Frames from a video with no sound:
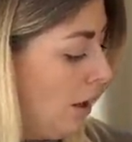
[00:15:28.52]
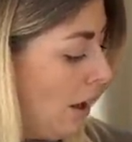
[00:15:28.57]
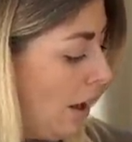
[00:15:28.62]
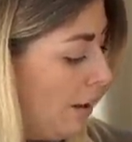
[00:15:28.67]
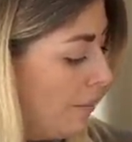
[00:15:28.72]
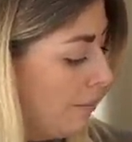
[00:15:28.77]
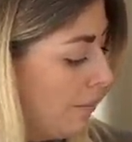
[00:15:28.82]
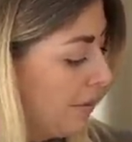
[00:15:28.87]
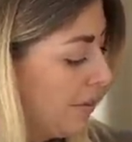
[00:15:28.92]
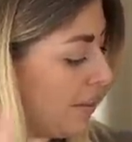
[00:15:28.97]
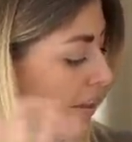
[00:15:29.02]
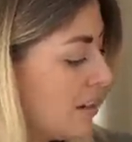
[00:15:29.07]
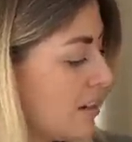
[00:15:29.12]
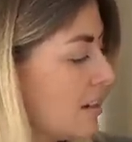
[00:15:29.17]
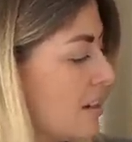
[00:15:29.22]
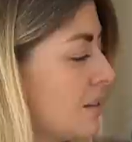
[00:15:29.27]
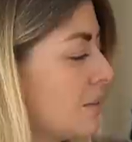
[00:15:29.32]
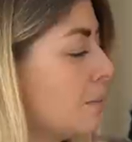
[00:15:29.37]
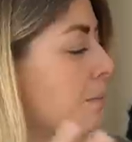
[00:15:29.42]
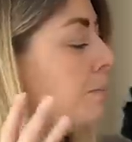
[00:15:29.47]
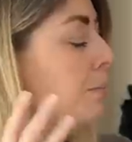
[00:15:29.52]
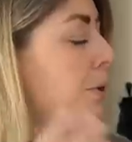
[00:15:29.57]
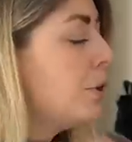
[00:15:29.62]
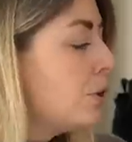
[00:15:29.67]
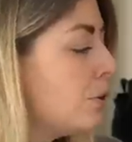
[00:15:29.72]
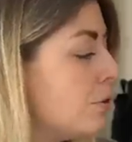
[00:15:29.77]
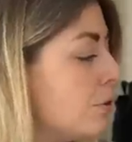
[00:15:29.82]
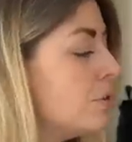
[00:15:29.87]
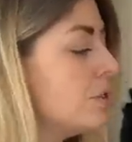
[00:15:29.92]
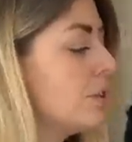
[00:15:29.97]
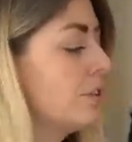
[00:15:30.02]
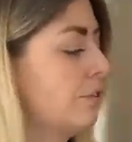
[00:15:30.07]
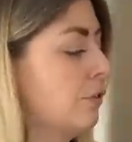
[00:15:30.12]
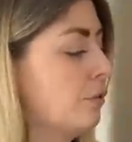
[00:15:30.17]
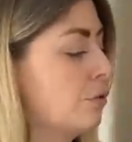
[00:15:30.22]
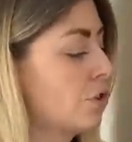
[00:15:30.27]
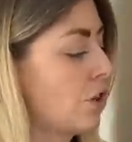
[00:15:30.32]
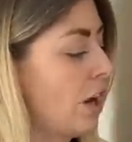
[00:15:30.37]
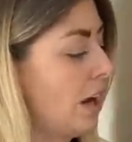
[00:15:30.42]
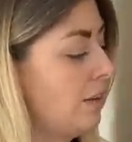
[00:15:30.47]
But this is a
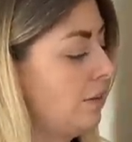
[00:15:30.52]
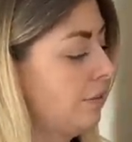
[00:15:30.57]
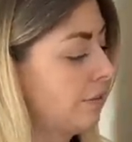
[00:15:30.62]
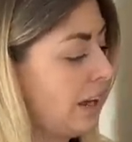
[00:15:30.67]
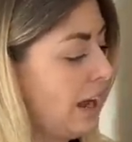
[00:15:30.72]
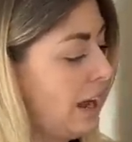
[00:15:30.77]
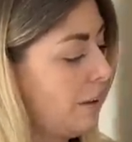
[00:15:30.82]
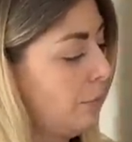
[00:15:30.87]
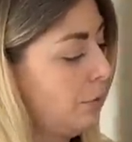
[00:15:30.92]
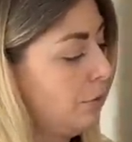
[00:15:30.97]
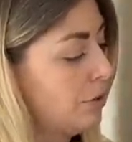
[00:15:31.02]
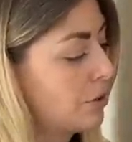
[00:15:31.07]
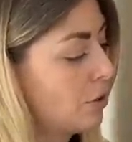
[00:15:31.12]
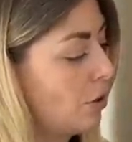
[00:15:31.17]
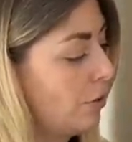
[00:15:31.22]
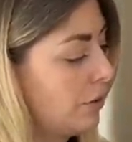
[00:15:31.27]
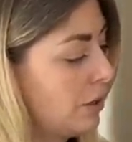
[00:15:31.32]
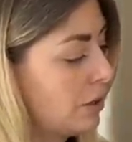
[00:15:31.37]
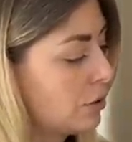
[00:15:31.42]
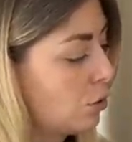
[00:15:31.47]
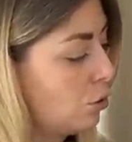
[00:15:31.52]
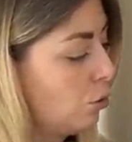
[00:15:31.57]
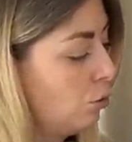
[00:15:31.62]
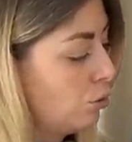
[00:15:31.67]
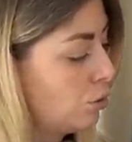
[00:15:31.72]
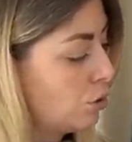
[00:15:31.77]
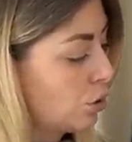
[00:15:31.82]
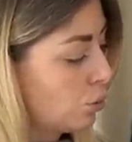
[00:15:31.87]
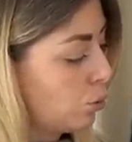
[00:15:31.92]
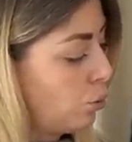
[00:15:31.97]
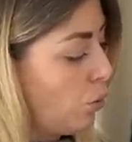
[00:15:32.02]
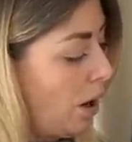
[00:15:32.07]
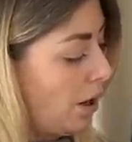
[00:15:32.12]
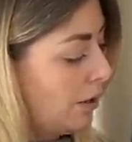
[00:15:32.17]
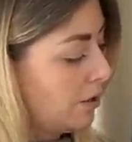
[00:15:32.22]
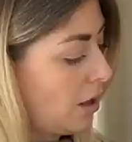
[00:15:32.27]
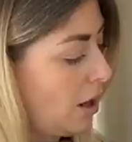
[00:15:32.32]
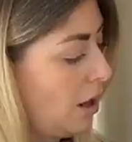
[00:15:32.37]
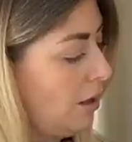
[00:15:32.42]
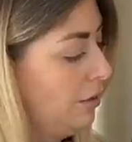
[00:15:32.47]
beautiful shade of camel. It's got this gorgeous
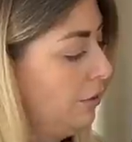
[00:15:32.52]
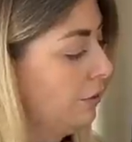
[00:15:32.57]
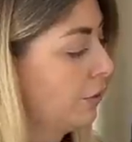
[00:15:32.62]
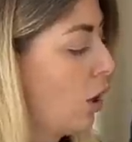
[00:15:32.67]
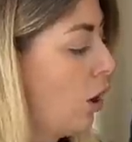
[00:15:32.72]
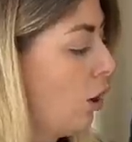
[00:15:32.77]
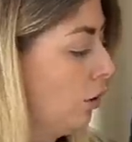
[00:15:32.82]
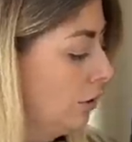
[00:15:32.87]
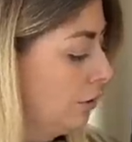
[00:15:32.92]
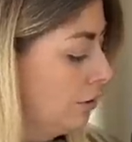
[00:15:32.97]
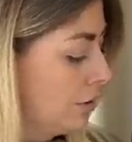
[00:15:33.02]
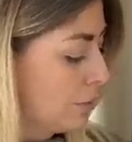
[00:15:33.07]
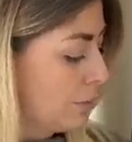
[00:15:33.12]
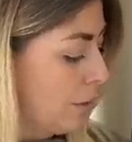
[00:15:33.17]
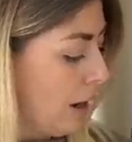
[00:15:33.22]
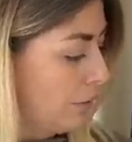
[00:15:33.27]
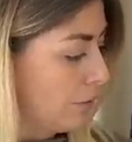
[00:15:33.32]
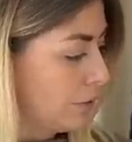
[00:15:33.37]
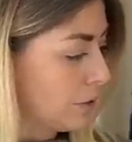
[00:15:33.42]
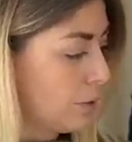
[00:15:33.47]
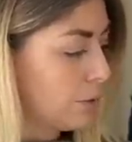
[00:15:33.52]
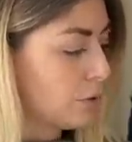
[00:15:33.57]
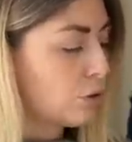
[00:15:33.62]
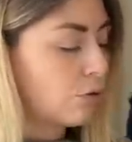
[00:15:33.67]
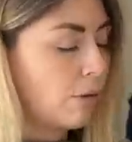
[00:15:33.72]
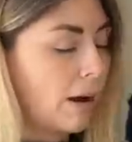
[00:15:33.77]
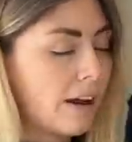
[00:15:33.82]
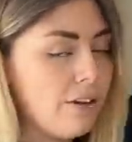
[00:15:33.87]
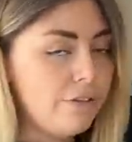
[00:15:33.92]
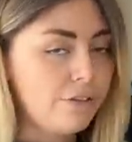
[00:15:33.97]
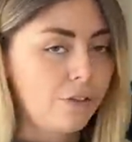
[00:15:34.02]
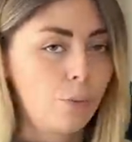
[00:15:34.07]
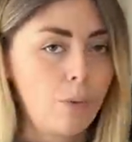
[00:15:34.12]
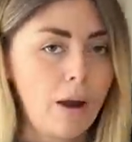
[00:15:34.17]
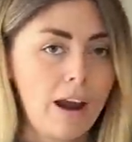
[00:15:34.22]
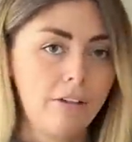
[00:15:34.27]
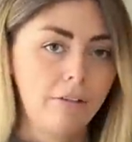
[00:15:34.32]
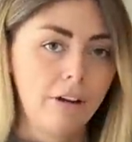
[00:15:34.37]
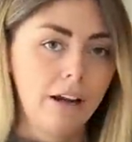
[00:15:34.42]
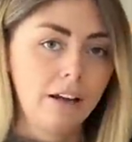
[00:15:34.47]
wide kind of collar as well. So it's great for
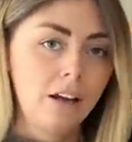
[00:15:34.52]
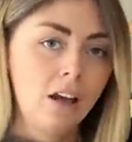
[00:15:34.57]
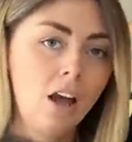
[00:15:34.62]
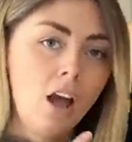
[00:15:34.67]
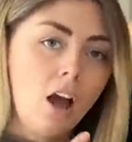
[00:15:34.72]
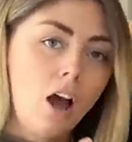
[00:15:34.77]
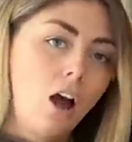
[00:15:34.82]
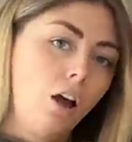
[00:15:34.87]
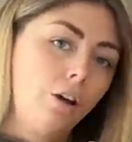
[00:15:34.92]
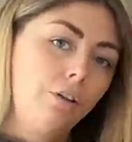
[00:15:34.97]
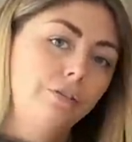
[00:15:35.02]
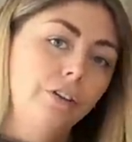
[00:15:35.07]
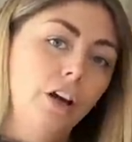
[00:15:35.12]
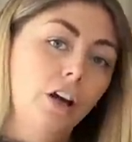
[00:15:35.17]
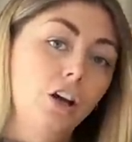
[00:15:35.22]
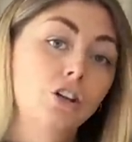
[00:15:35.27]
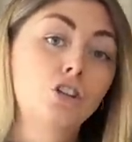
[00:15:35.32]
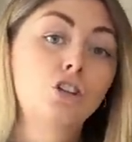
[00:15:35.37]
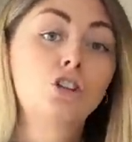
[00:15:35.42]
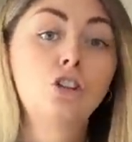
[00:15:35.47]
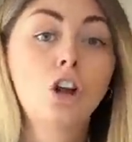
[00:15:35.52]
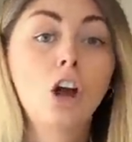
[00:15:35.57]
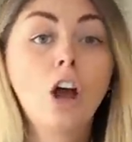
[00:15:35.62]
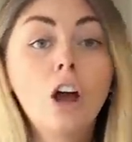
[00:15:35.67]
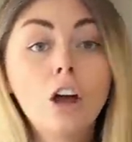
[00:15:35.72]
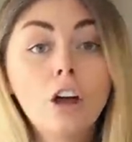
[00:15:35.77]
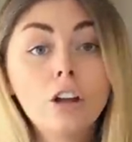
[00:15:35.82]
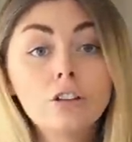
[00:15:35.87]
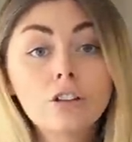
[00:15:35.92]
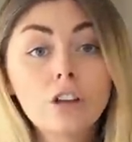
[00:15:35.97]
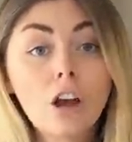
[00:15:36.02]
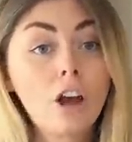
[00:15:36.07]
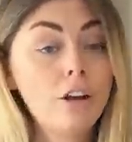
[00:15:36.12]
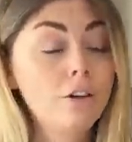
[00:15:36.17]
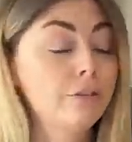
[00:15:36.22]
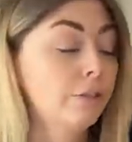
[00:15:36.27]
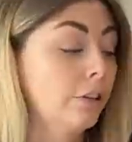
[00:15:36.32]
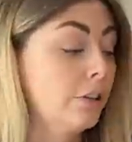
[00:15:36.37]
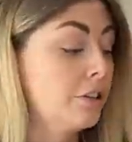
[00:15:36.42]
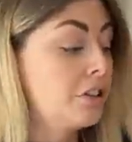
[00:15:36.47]
wearing over a shirt,
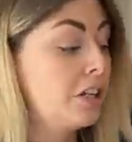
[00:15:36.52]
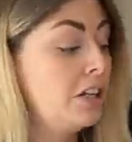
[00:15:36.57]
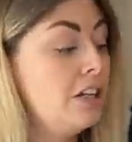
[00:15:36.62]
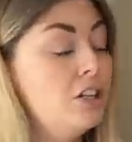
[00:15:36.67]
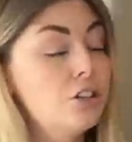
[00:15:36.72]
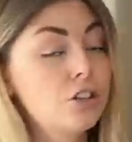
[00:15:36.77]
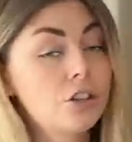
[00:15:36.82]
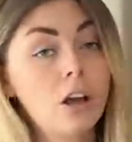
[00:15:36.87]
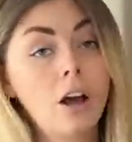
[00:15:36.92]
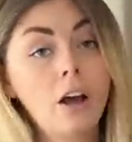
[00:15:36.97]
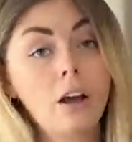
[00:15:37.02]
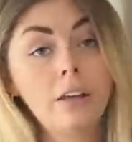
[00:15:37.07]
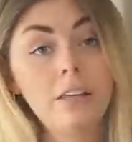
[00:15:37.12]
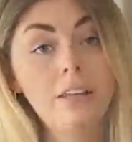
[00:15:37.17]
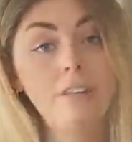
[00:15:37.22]
over a t-shirt,